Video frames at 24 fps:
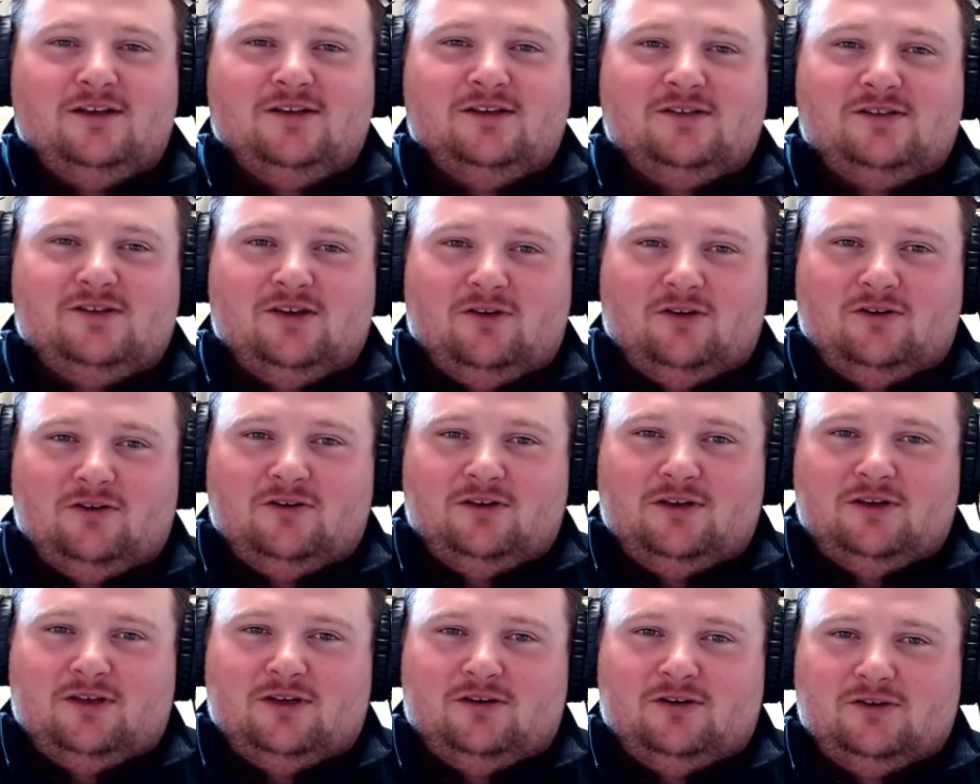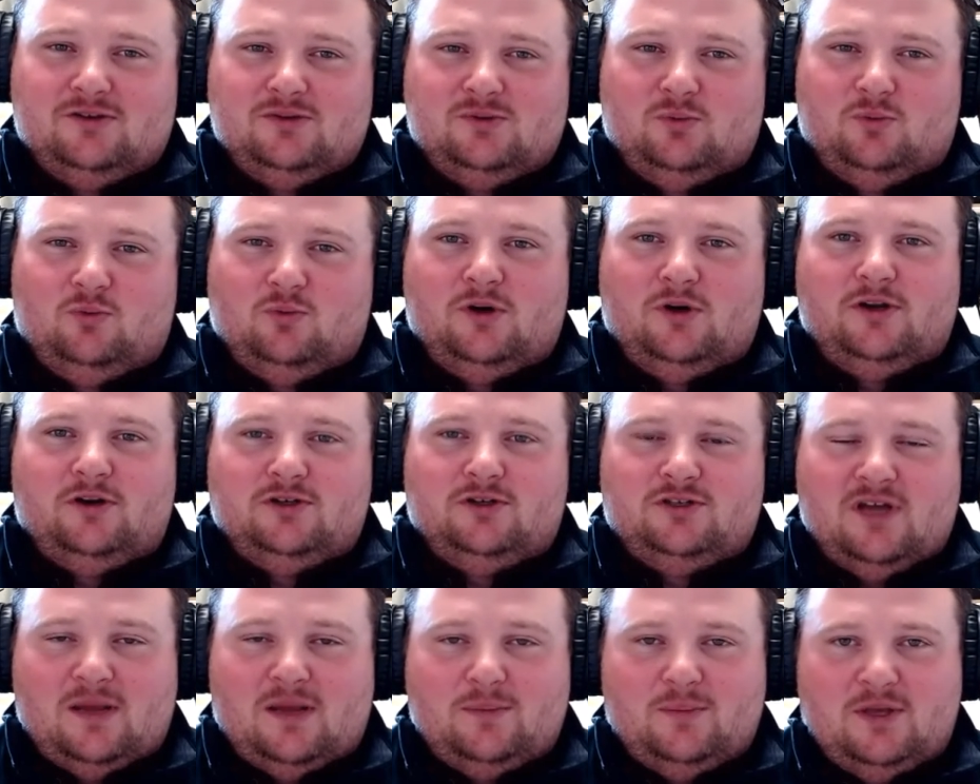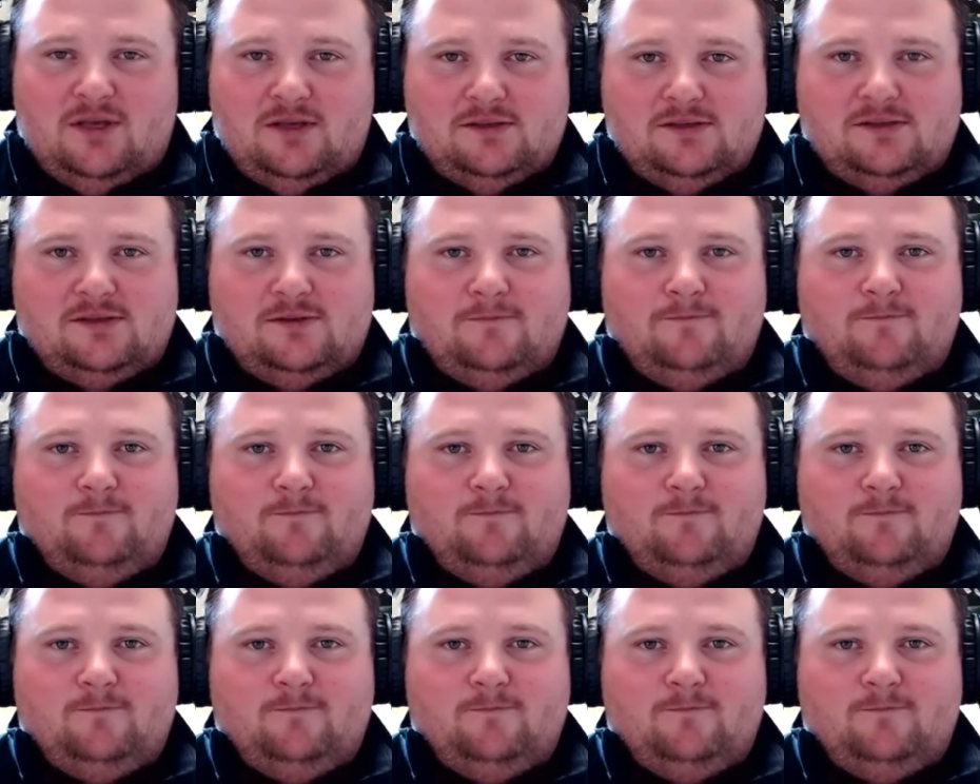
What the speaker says: So he goes, what your job is